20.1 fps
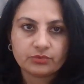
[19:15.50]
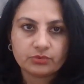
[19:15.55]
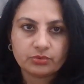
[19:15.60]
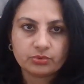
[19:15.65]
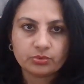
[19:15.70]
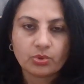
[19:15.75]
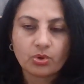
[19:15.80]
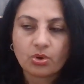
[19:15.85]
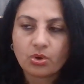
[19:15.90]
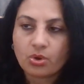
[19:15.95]

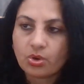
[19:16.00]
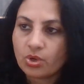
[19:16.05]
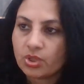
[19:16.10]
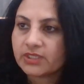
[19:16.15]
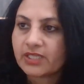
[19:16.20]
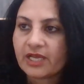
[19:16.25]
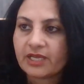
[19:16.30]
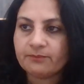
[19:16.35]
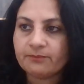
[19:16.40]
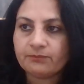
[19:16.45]
to all
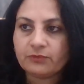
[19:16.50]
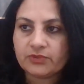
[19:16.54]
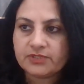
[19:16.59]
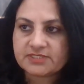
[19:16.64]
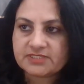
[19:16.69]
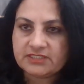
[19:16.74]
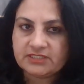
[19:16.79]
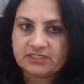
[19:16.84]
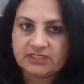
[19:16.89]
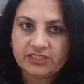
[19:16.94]
the
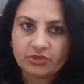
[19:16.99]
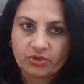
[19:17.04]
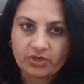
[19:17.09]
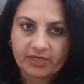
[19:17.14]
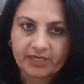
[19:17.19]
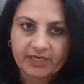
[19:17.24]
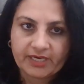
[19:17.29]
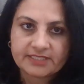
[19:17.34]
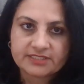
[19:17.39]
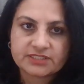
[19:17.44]
employees in the
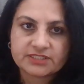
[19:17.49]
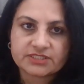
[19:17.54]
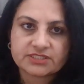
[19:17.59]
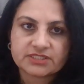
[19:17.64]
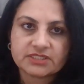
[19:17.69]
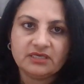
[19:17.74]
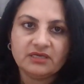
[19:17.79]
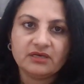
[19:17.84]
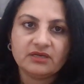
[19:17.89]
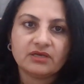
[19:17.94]

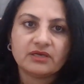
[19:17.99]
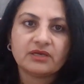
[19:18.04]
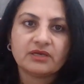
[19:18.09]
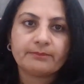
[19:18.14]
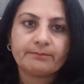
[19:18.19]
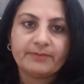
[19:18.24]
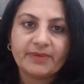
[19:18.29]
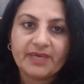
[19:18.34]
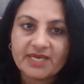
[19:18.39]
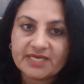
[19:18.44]
organization
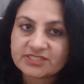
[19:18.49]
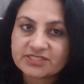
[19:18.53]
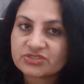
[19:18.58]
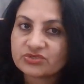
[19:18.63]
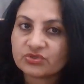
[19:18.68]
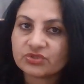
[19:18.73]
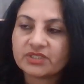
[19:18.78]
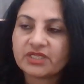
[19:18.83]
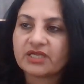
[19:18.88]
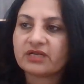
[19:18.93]
based
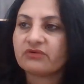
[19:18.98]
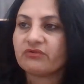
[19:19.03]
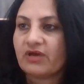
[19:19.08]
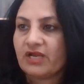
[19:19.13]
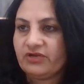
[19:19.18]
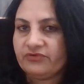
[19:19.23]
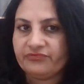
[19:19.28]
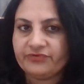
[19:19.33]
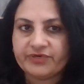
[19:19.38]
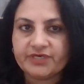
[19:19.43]
on their
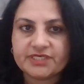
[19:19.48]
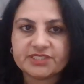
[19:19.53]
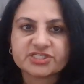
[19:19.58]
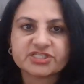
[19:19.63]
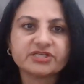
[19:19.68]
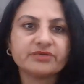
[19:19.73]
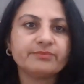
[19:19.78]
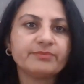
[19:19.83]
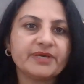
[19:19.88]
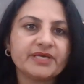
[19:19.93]

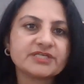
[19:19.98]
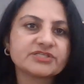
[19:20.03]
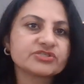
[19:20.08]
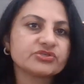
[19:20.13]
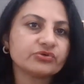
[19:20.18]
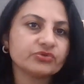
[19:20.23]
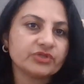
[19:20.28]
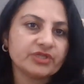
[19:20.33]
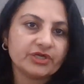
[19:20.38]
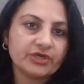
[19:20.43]
qualification, based
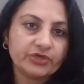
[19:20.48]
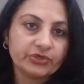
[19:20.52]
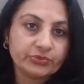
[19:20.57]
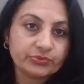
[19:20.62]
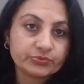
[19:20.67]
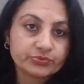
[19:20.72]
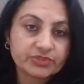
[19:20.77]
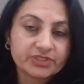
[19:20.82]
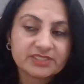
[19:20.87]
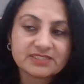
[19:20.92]
on their
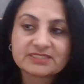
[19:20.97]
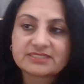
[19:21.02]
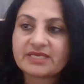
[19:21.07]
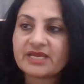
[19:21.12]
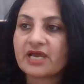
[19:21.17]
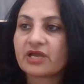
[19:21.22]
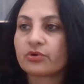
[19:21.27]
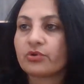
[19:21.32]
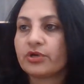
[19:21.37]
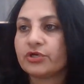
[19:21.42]
duties they
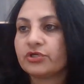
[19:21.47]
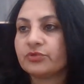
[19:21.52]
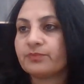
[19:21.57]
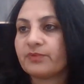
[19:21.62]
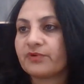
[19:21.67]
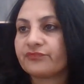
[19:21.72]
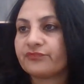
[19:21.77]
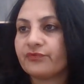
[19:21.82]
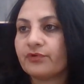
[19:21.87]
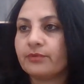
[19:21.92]
are going to
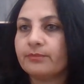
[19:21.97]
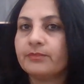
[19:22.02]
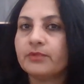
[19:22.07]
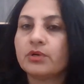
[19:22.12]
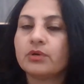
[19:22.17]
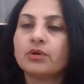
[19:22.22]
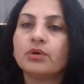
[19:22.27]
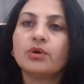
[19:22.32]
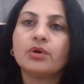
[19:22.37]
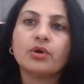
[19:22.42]
perform,
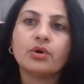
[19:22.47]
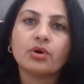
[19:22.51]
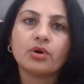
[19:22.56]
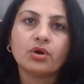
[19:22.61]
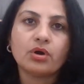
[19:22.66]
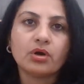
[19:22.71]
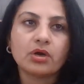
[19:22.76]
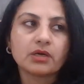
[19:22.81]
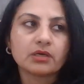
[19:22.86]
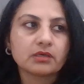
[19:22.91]

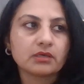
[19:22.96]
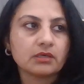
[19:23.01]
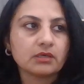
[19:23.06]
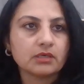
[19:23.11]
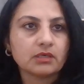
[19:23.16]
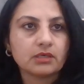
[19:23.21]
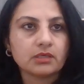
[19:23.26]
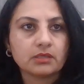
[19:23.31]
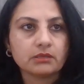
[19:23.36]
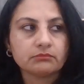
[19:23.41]
or
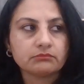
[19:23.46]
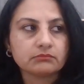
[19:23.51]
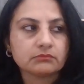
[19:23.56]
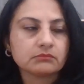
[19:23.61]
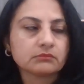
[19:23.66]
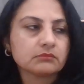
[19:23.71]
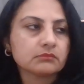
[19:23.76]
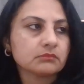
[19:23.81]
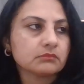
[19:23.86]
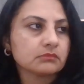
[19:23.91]

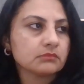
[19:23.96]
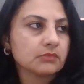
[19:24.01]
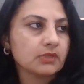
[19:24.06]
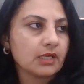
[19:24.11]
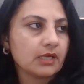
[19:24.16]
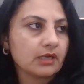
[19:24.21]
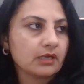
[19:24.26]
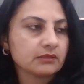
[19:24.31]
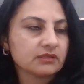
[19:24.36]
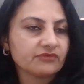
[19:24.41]

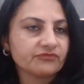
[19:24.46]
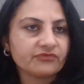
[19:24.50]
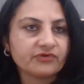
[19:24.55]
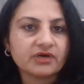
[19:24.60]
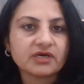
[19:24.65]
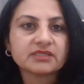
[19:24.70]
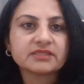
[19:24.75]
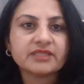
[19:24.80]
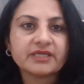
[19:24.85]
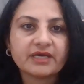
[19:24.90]
the
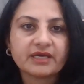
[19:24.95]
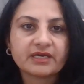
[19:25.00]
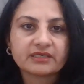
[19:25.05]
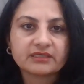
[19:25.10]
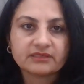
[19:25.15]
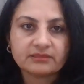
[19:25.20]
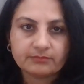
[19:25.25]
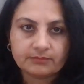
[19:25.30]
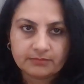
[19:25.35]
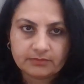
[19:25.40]
work they
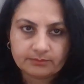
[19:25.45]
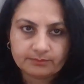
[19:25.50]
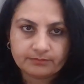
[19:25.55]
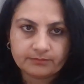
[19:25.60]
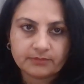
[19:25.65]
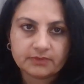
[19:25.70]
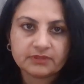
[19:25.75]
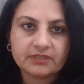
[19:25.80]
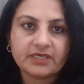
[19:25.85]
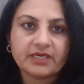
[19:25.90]

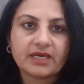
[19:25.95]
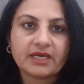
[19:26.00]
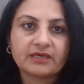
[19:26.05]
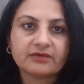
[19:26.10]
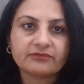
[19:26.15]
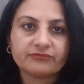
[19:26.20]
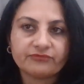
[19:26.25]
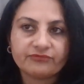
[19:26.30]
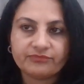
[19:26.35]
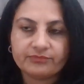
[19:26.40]
are
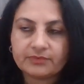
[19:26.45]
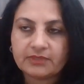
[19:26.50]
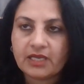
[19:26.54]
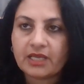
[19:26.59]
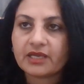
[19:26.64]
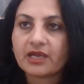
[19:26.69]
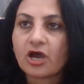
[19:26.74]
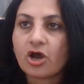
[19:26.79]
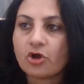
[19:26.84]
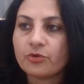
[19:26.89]

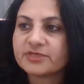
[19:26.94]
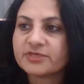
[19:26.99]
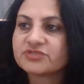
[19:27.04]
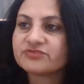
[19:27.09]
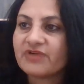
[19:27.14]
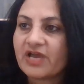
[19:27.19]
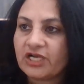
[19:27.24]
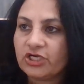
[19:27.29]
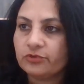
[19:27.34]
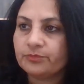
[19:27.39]
like how much
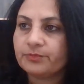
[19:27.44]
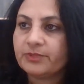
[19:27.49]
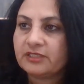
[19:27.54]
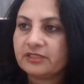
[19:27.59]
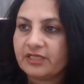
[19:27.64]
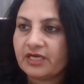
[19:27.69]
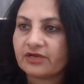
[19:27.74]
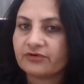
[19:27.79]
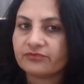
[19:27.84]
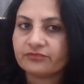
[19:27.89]
valuable
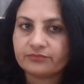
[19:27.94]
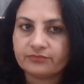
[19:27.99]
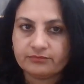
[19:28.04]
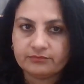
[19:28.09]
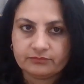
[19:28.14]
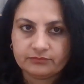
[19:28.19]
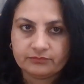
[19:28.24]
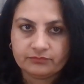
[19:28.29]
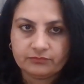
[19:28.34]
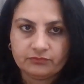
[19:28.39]
they are
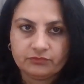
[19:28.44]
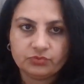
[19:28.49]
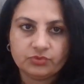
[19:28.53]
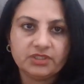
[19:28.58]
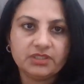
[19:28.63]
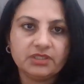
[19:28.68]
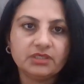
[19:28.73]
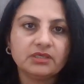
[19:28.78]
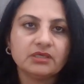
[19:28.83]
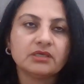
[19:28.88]
to the